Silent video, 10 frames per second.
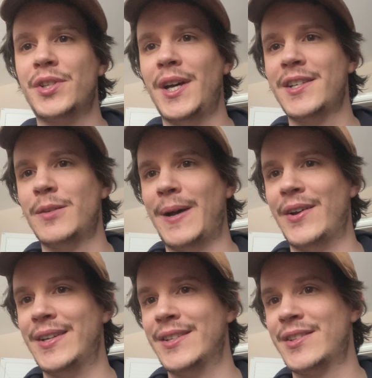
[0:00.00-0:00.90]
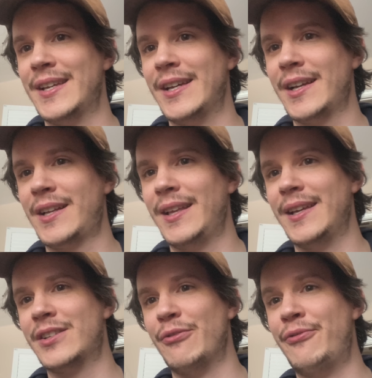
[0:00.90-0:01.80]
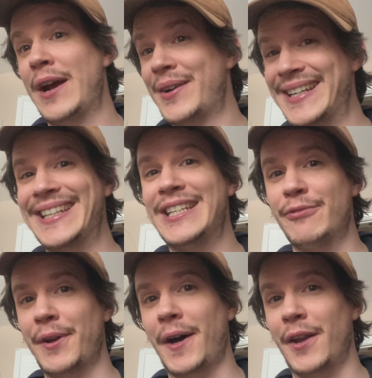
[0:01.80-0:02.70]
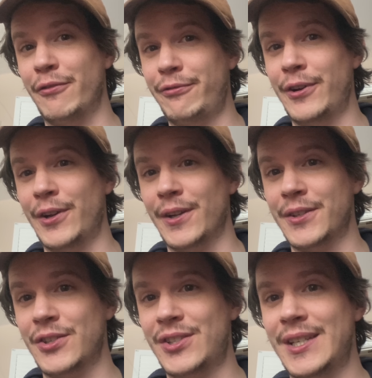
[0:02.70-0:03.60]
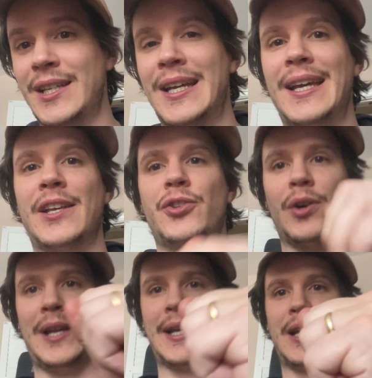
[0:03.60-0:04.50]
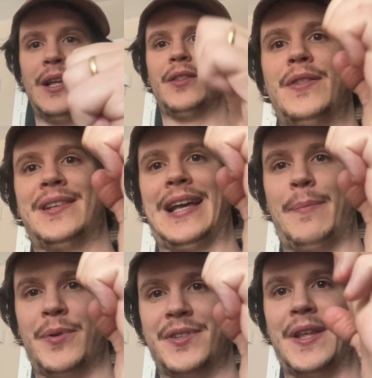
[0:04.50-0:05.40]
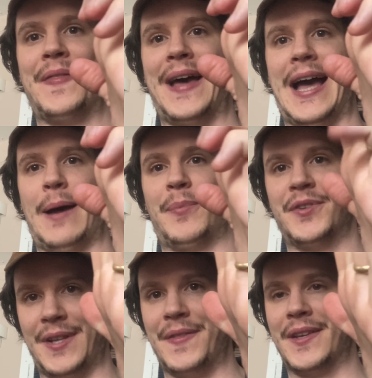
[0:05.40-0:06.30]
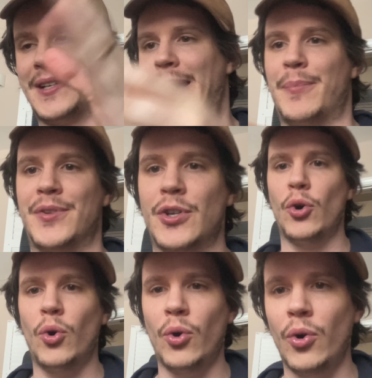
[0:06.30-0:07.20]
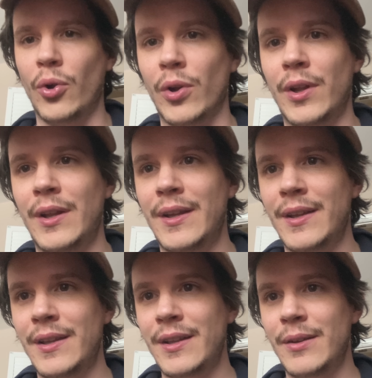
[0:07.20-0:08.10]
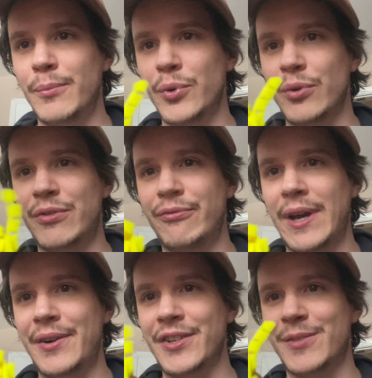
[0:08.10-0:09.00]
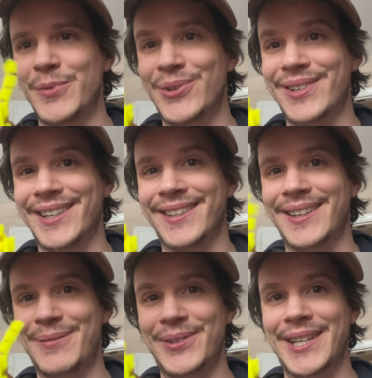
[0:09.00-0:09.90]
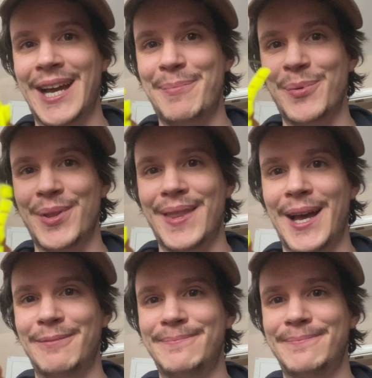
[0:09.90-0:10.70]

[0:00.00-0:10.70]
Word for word: nice about it is that it it's a very even unfurl, you see? It's not like this happens, then that happens, then this happens. It all moves very smoothly. I'm really happy with that.